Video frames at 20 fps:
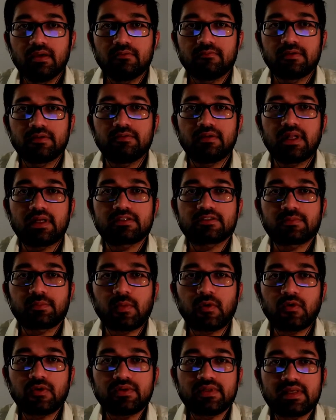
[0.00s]
We will
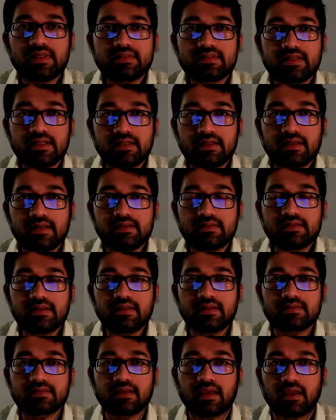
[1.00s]
explore these details in
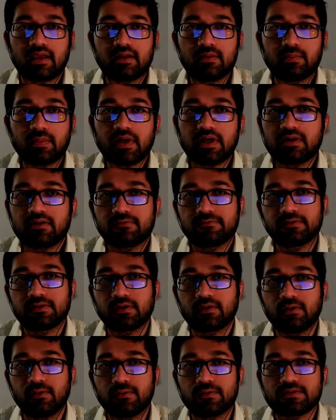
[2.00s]
the second part of the
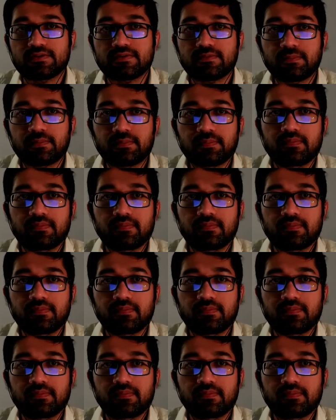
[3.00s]
course.